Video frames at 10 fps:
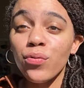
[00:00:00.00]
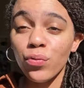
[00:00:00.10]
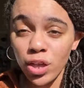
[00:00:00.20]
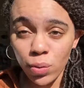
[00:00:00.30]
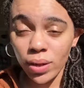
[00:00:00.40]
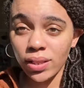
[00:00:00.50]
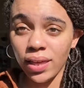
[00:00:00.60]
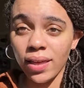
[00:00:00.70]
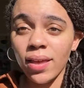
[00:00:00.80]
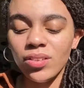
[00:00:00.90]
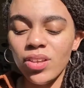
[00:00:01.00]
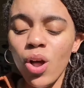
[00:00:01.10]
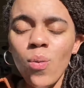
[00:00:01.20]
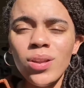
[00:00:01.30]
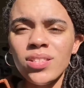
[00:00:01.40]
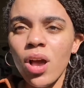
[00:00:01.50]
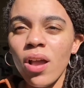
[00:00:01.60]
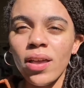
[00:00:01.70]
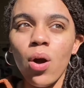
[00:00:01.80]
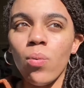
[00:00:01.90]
frequently. You don't want to target a